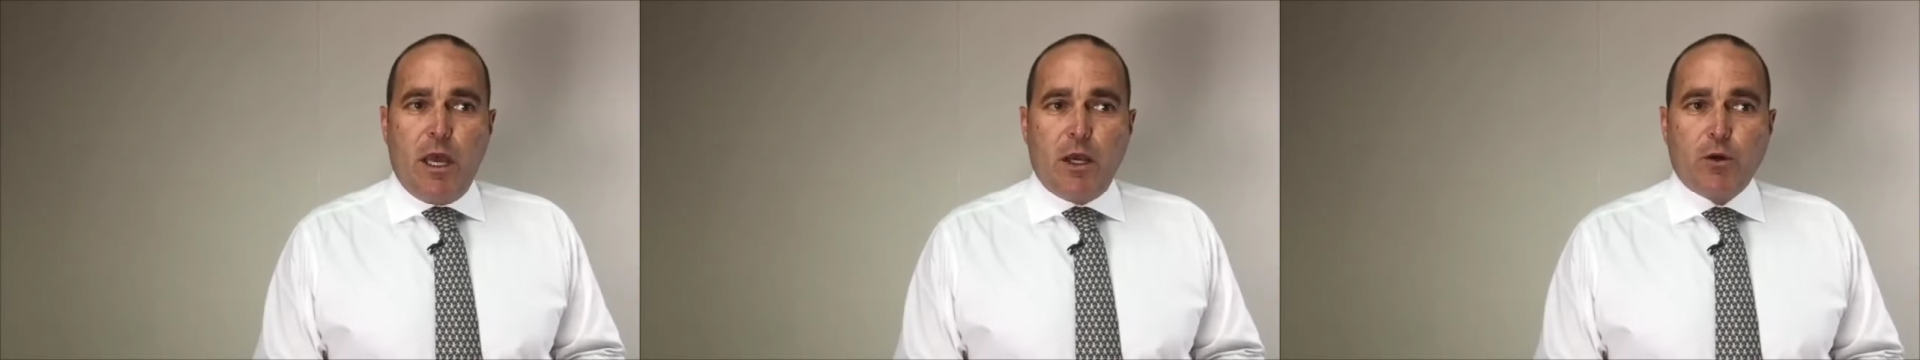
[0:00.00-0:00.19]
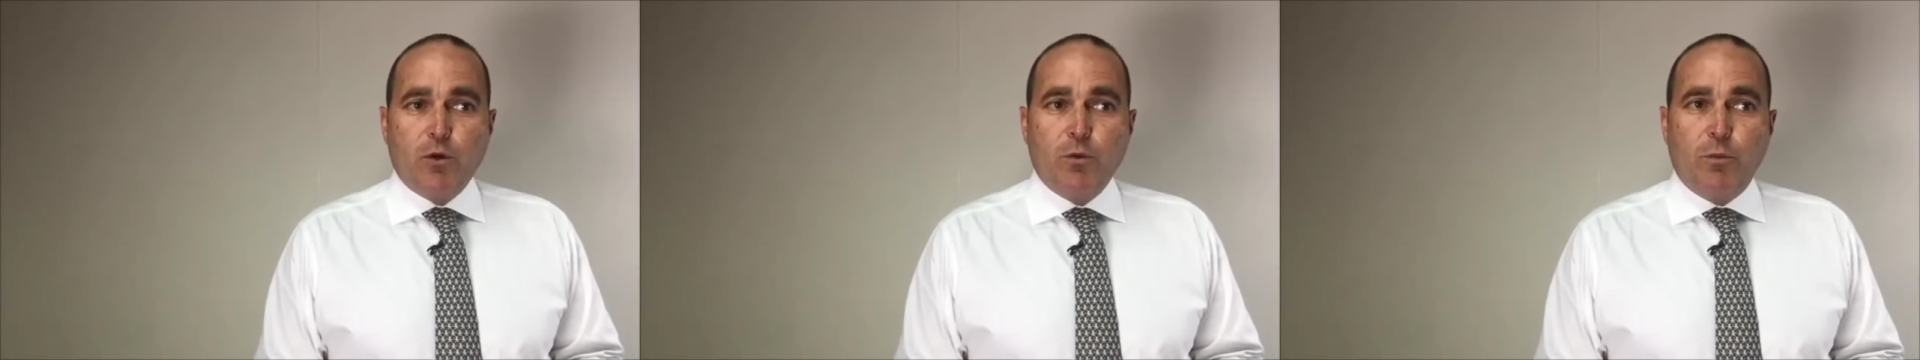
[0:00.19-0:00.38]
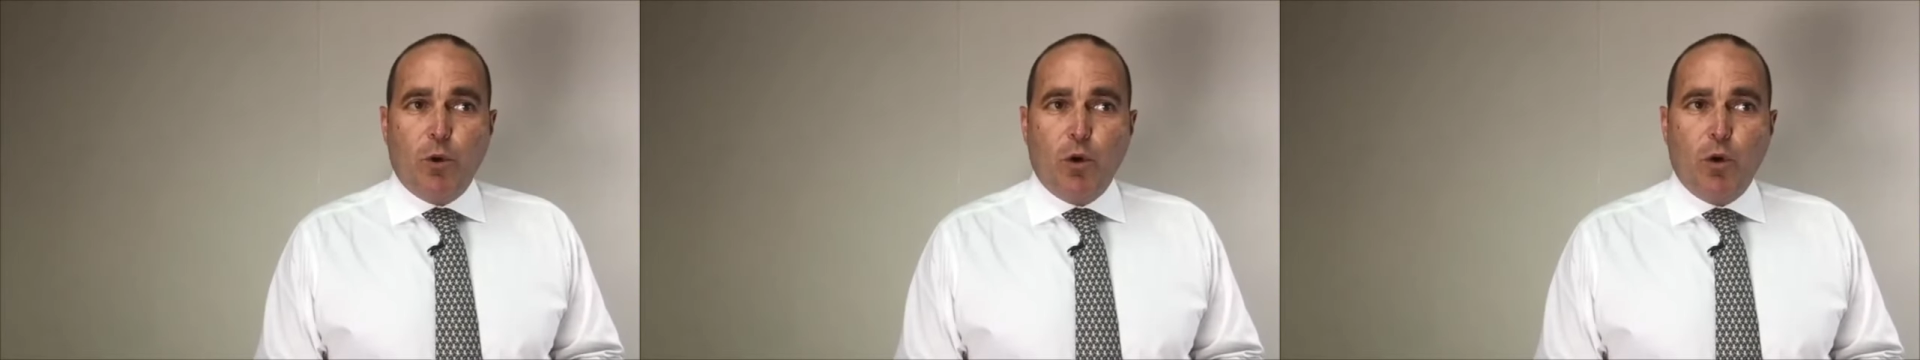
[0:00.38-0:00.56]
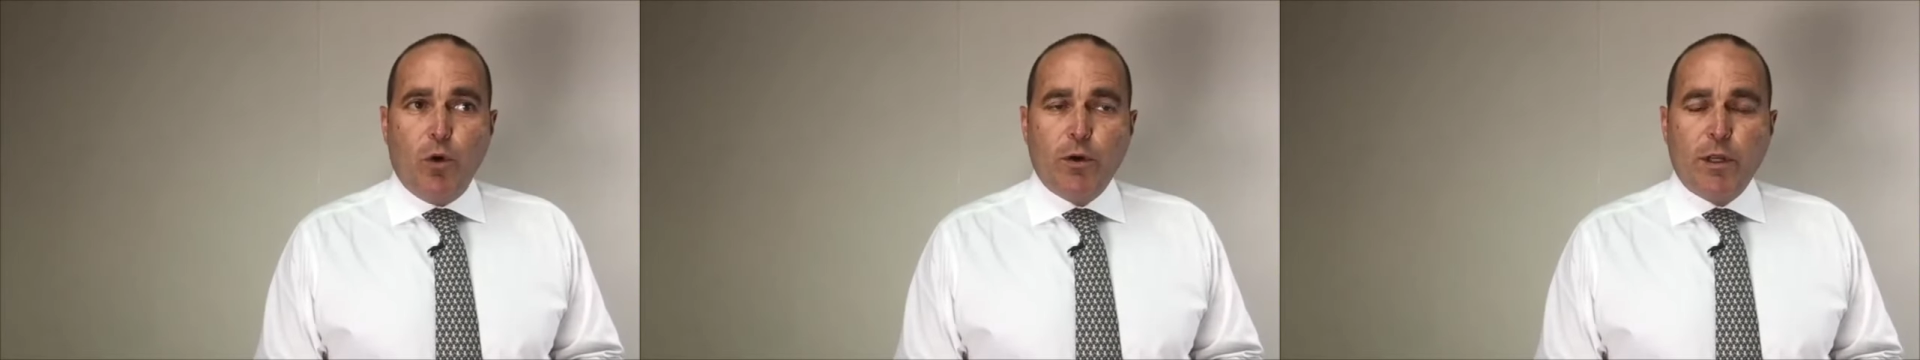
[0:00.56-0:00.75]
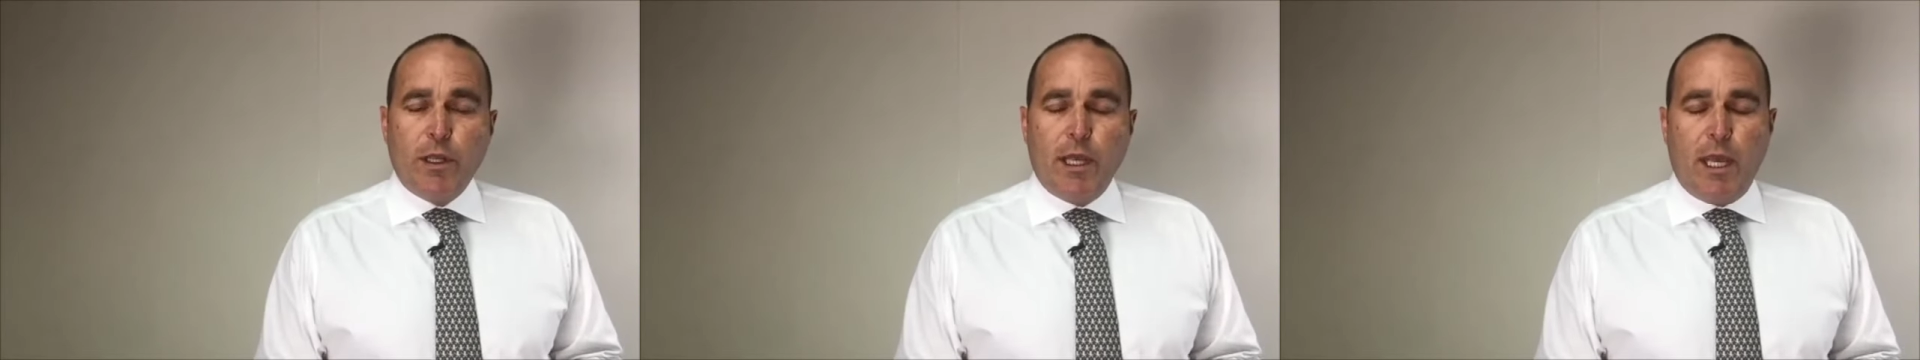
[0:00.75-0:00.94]
a good
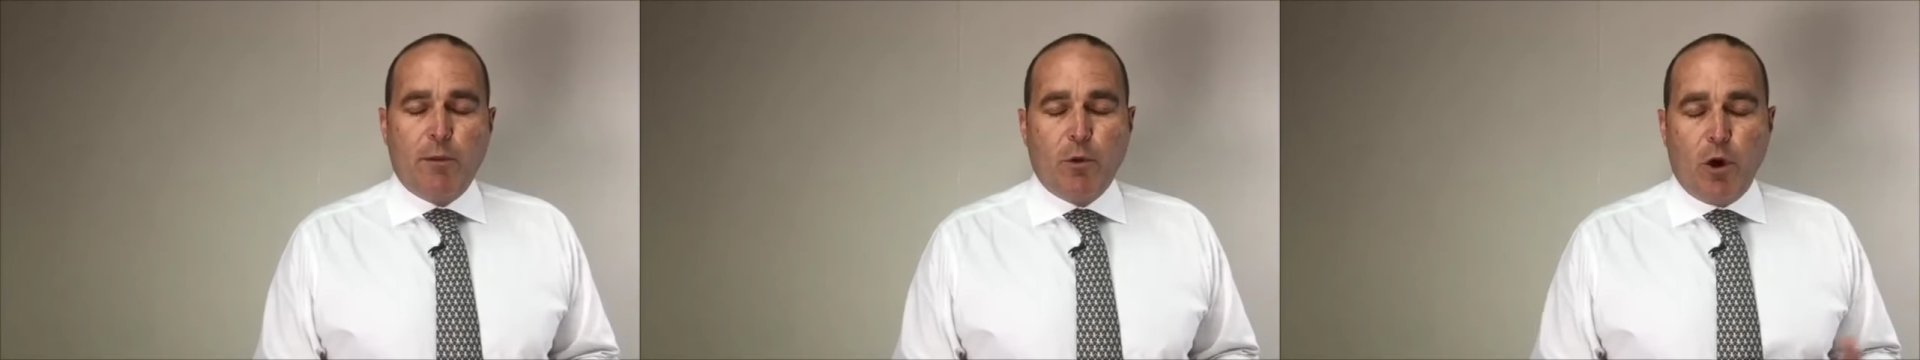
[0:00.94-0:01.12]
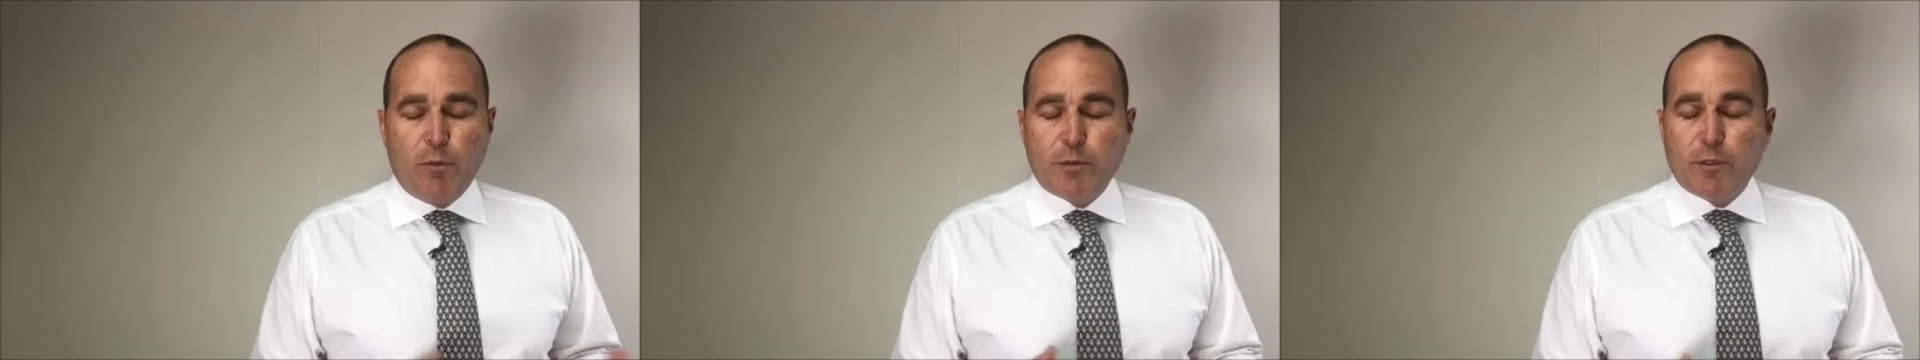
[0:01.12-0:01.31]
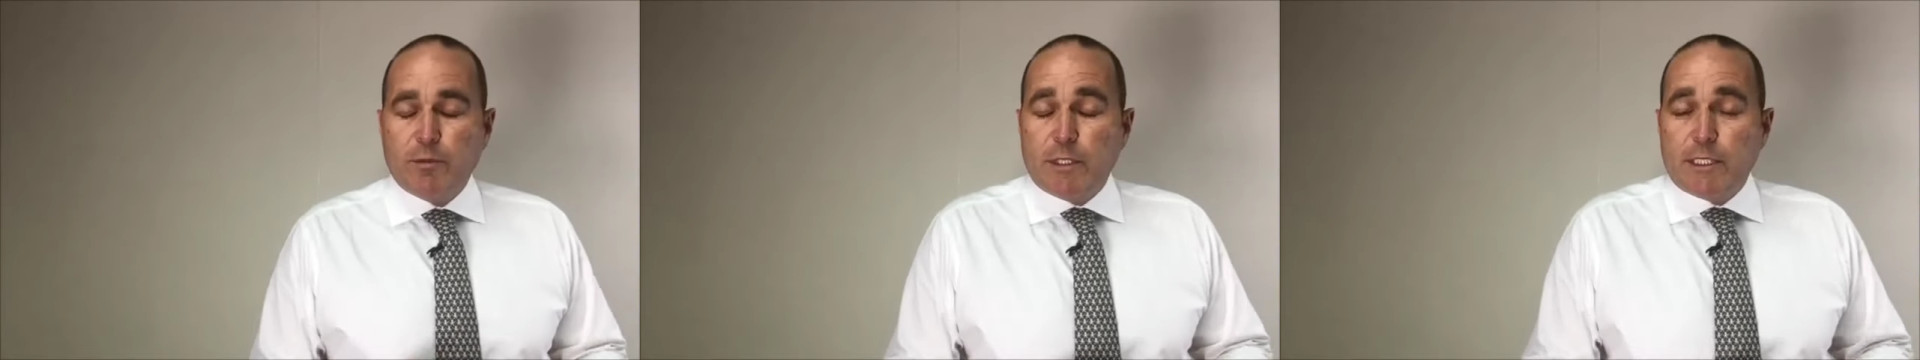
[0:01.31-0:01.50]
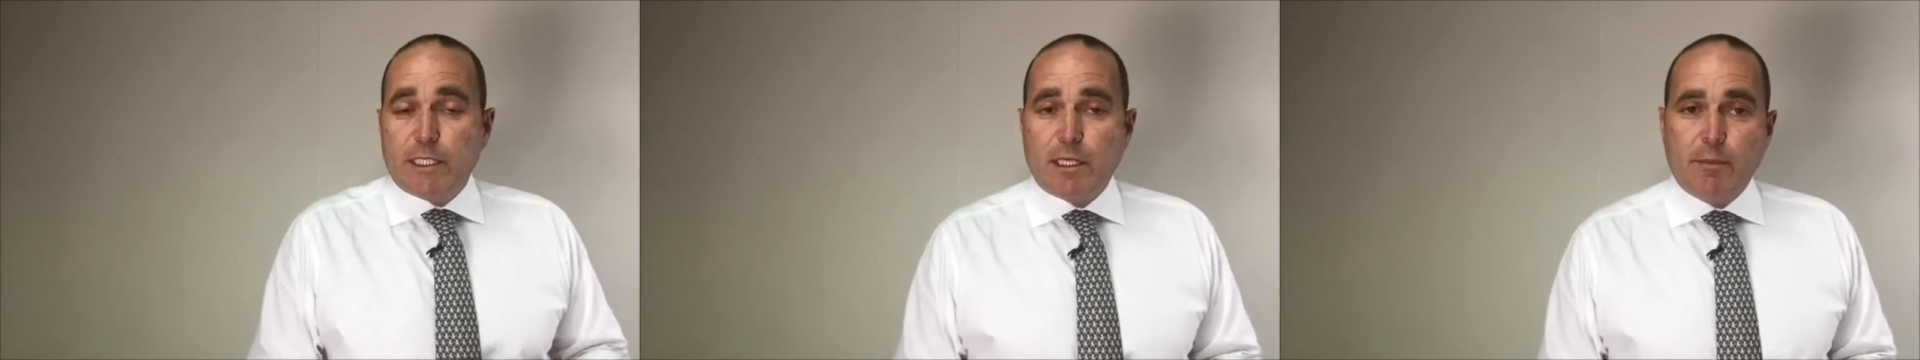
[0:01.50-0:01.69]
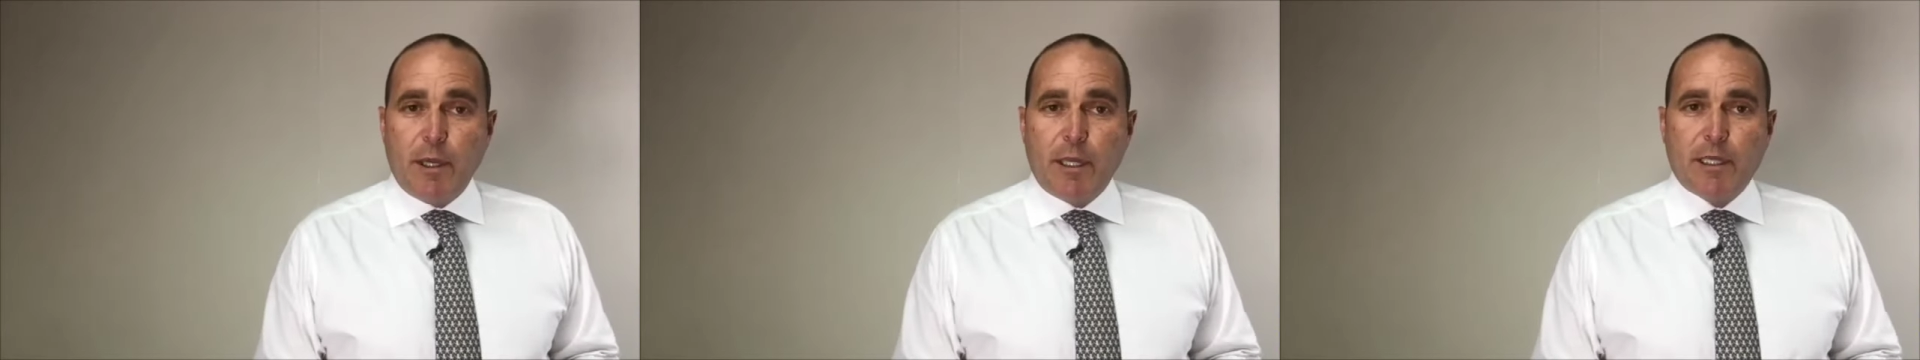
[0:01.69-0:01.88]
board and we're
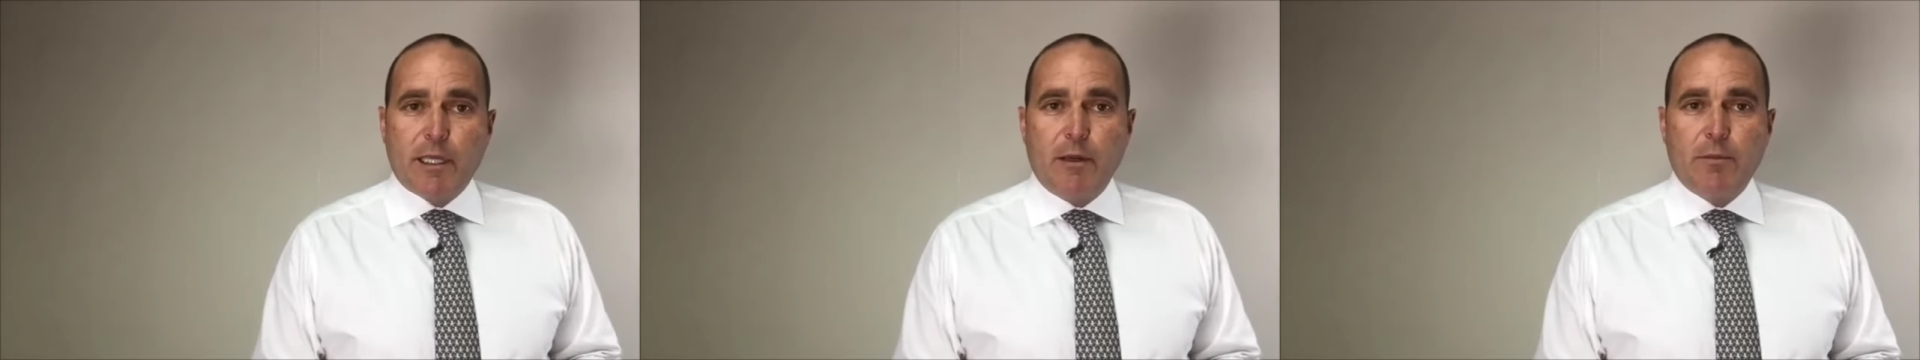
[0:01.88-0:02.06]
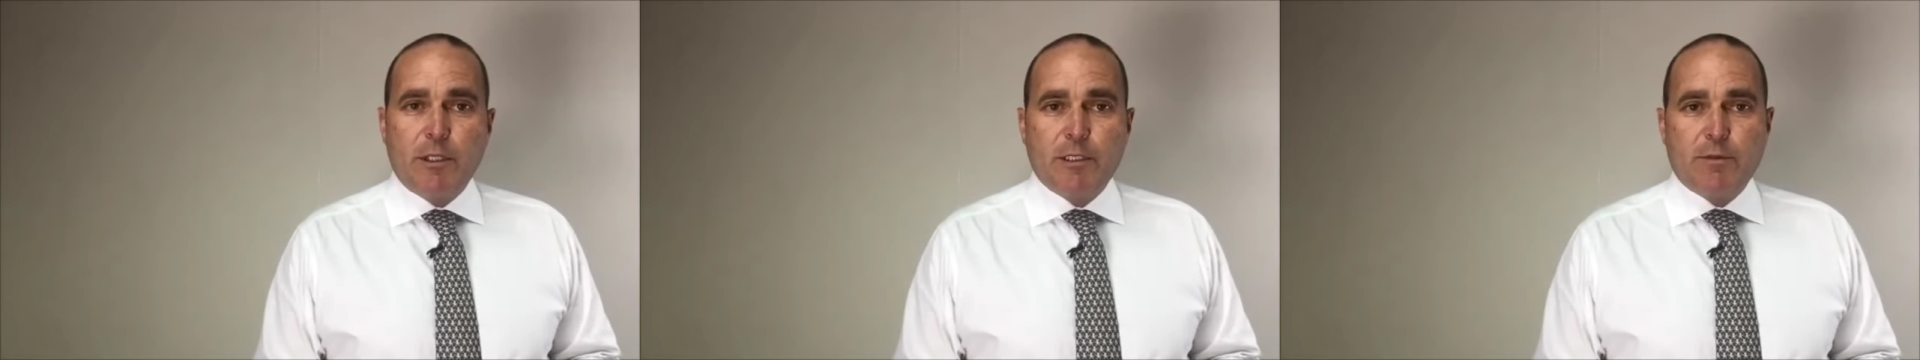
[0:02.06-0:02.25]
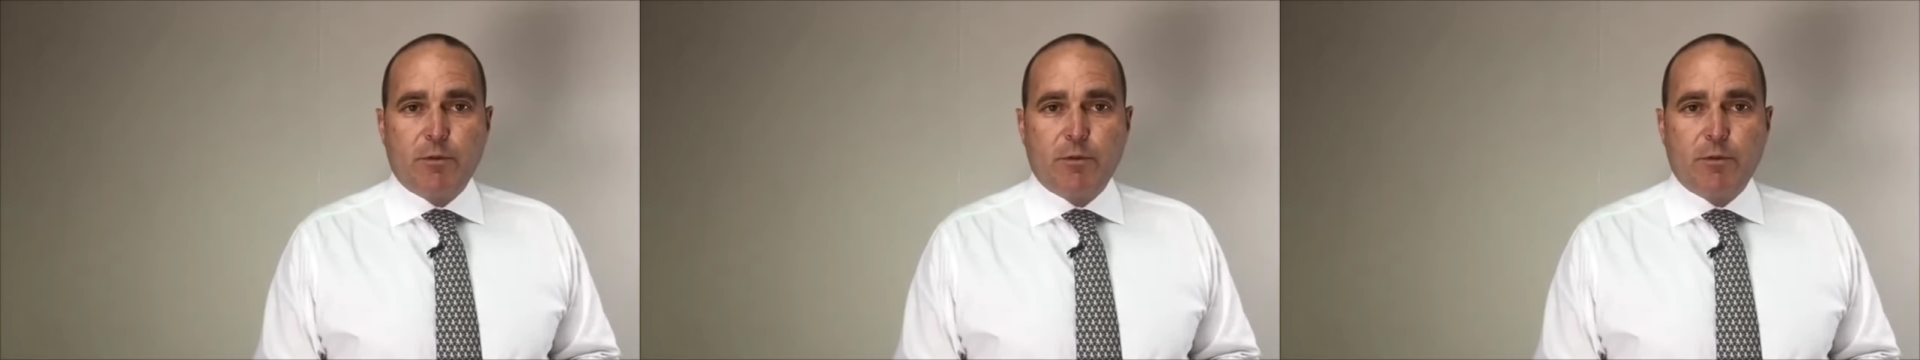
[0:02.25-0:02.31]
optimistic about the company's